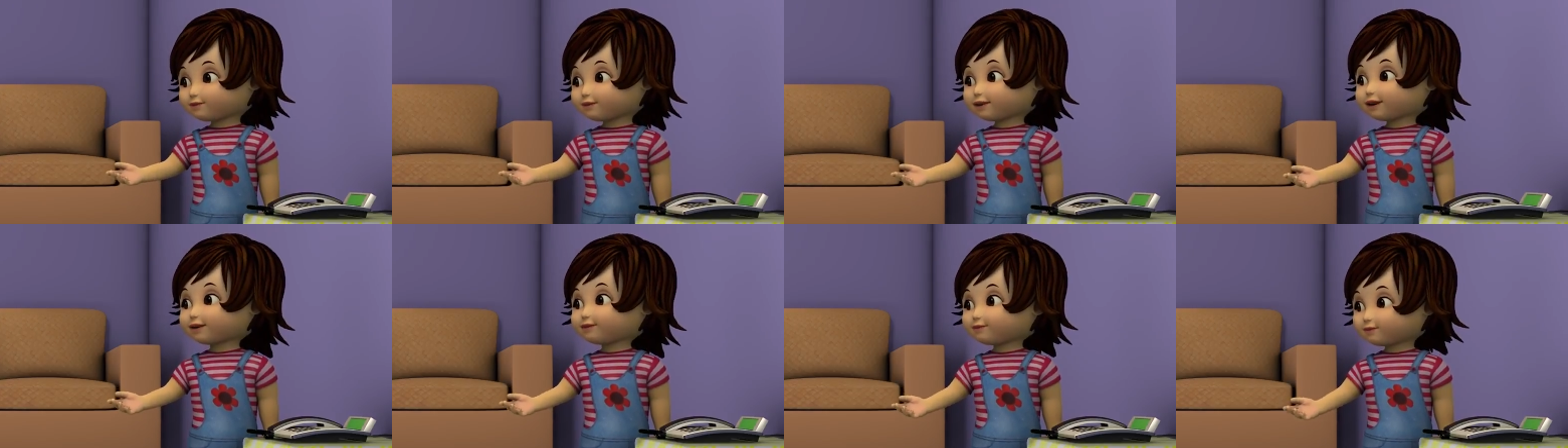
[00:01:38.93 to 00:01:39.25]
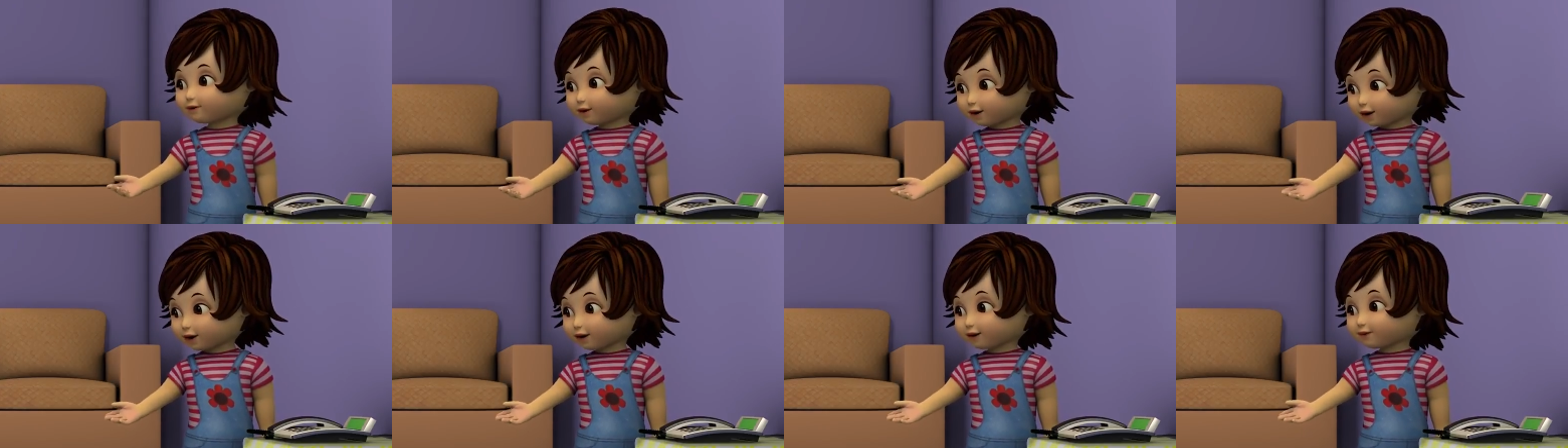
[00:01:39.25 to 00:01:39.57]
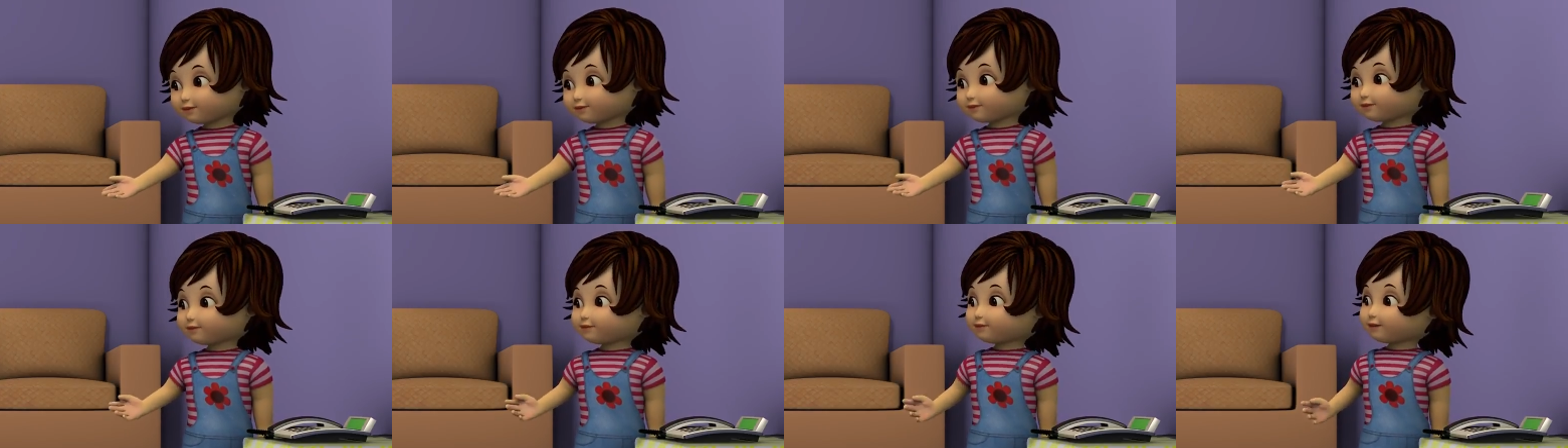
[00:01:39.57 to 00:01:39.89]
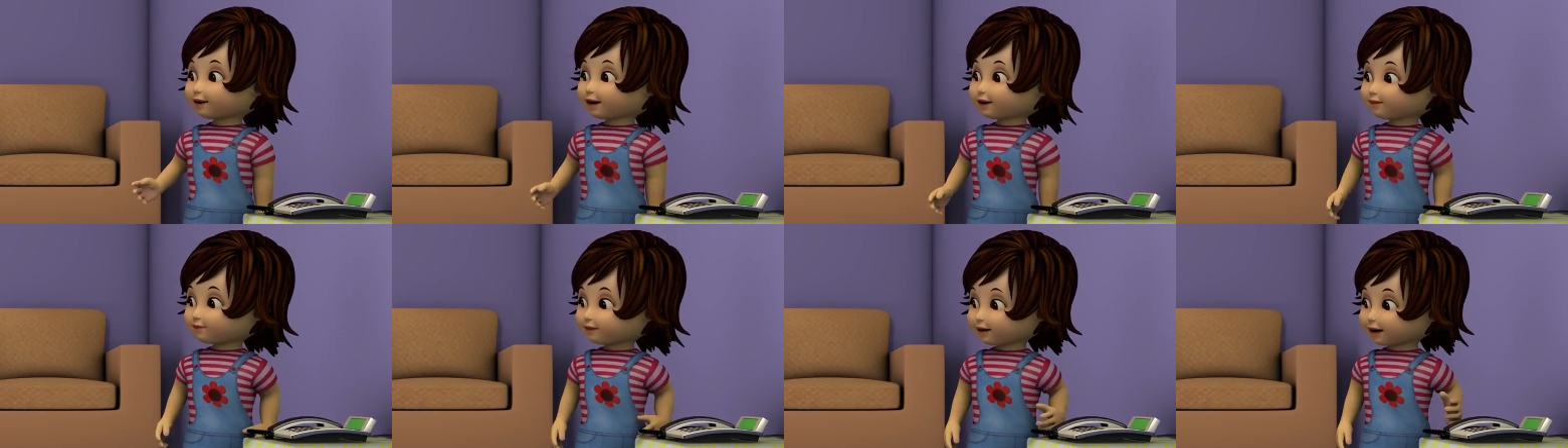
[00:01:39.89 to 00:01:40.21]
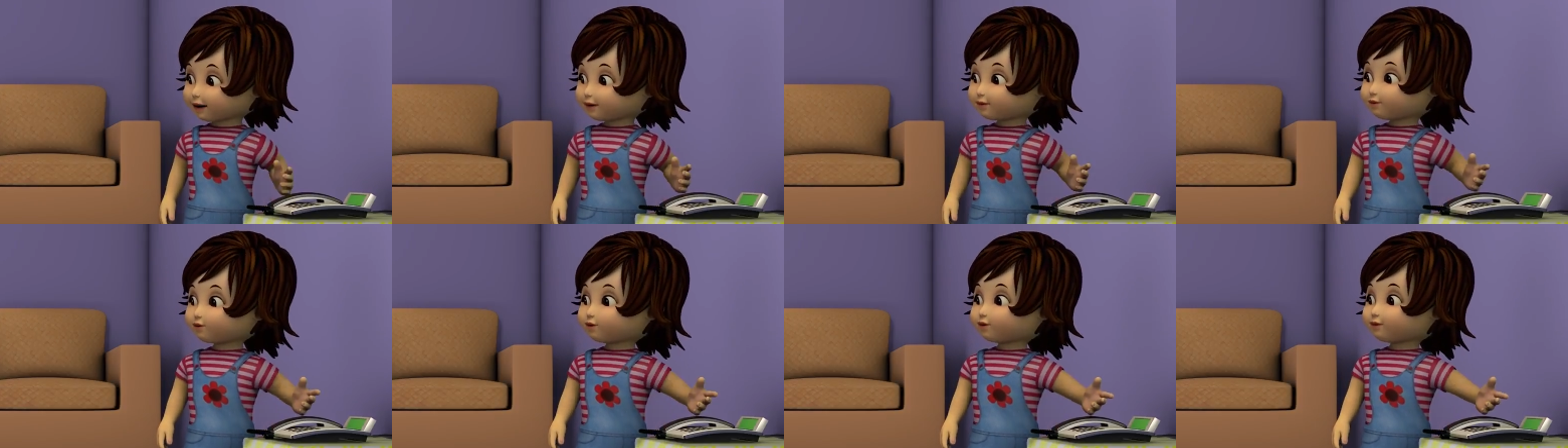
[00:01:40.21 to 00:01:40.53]
The voice
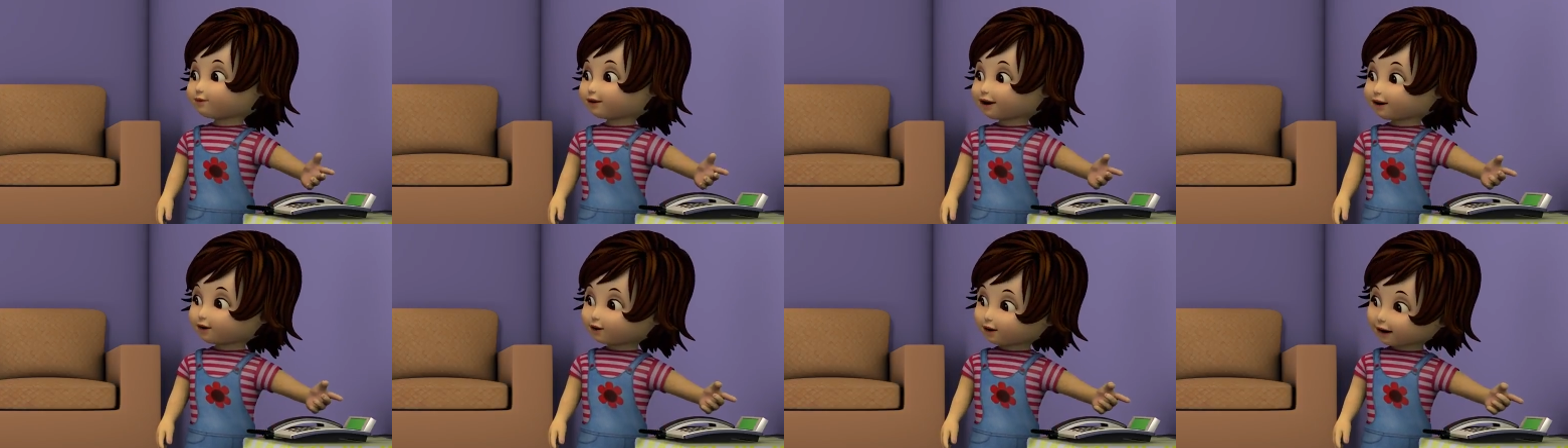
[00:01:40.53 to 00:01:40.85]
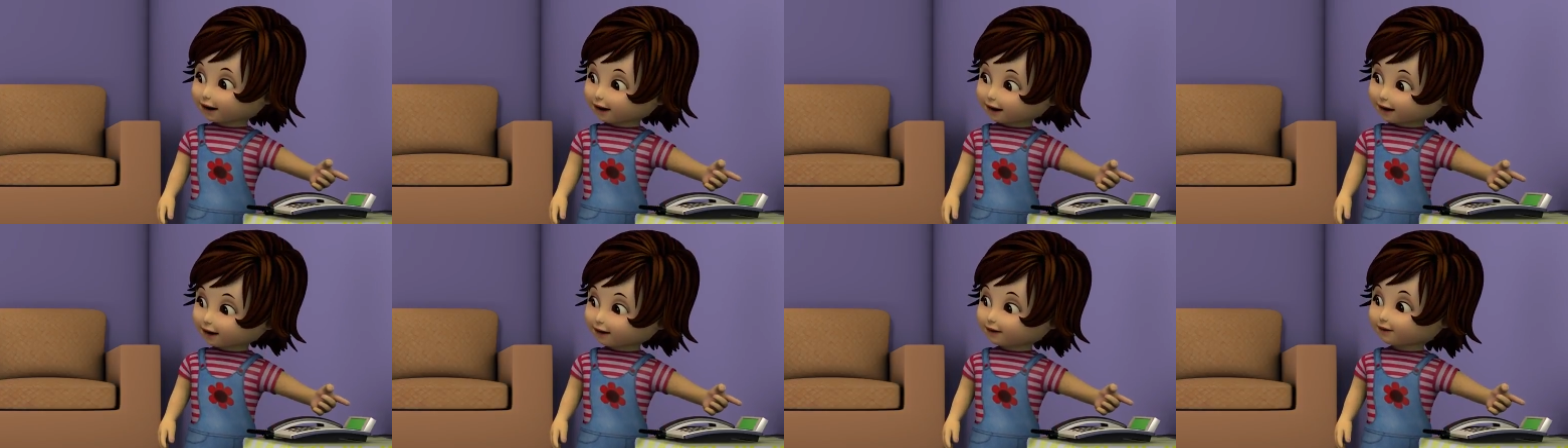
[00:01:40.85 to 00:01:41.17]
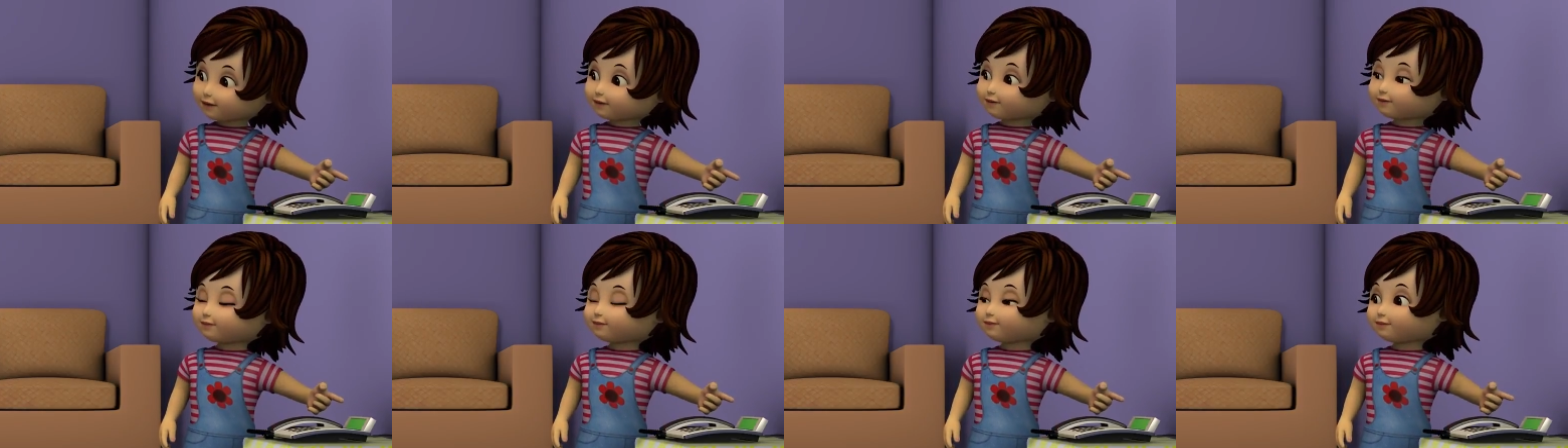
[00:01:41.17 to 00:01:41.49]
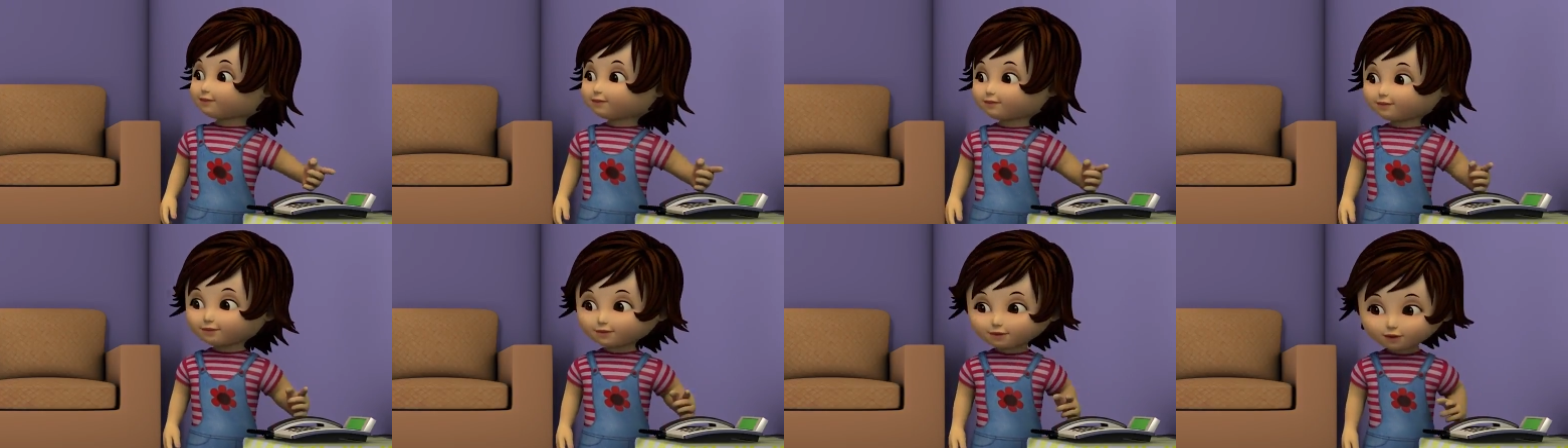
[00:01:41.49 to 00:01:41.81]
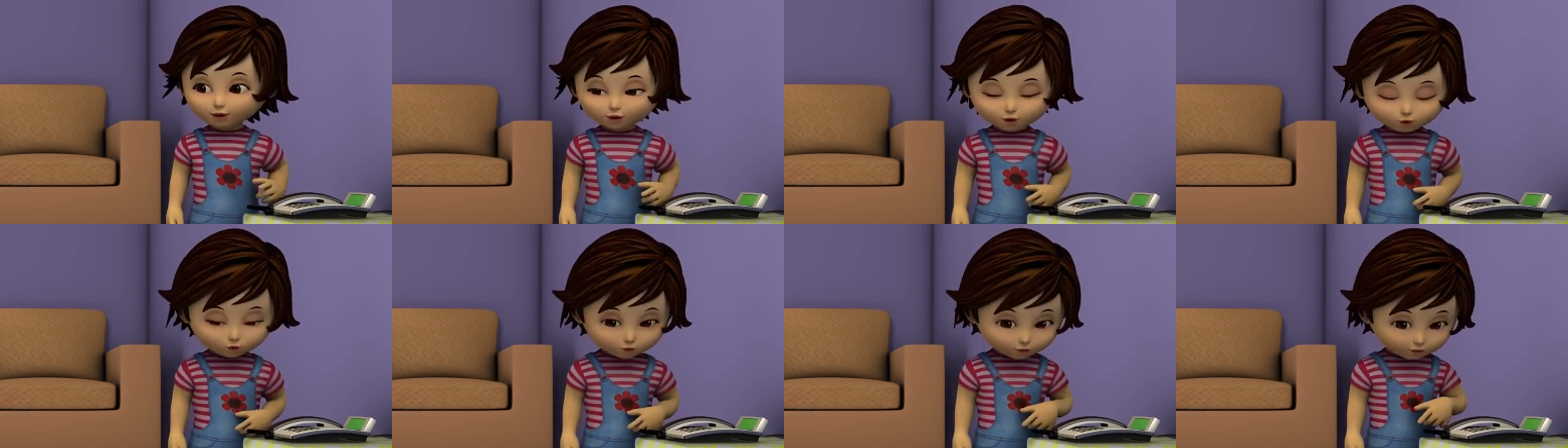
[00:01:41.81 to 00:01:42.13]
travels through the wires.
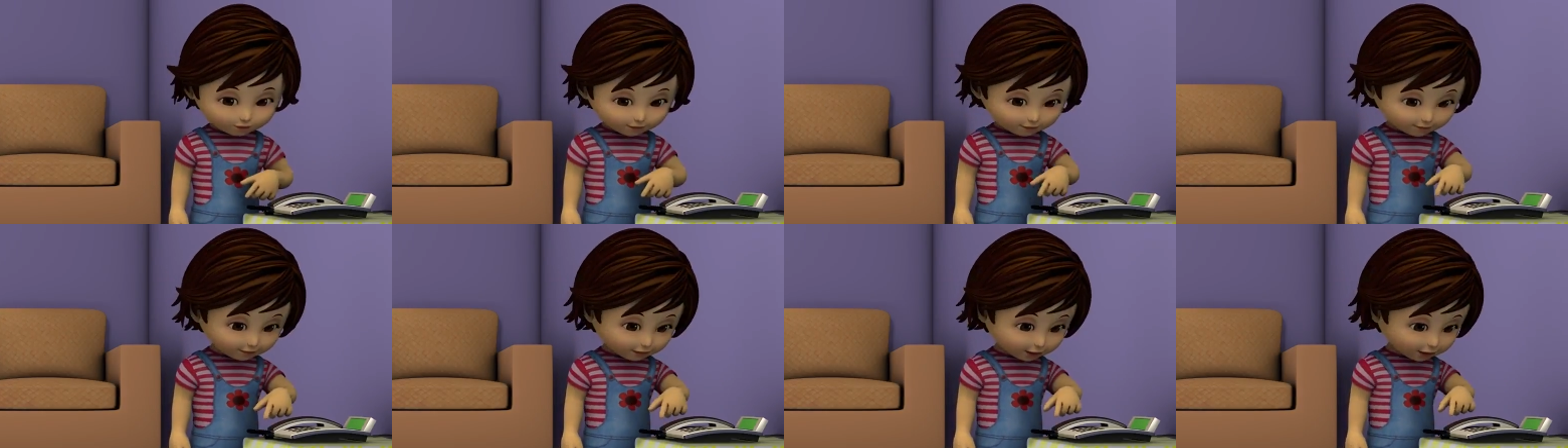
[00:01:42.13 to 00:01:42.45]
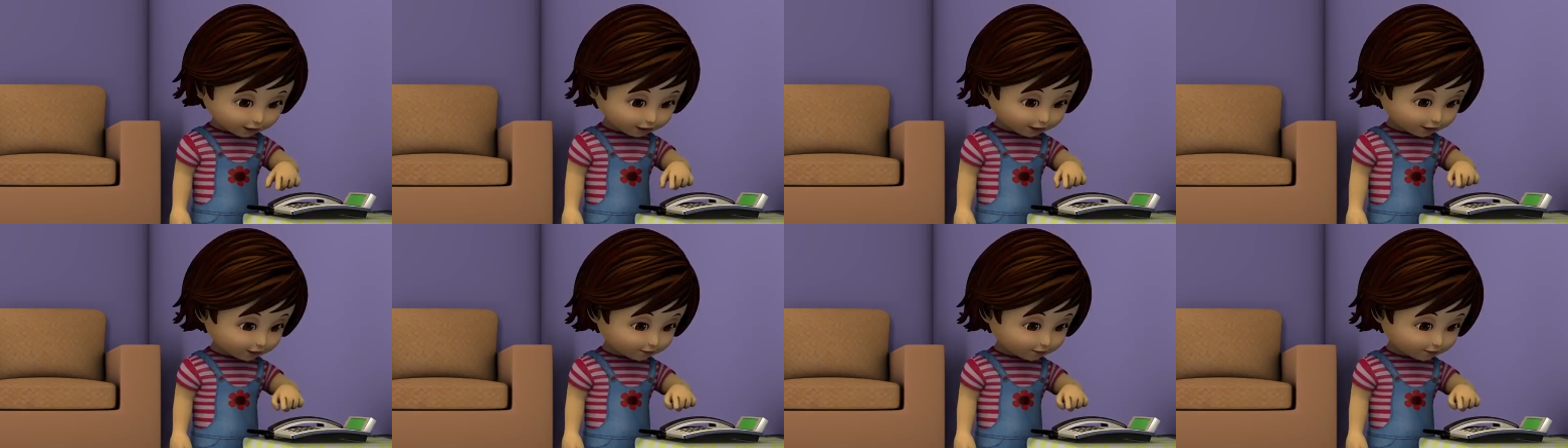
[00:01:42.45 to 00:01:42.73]
Look, I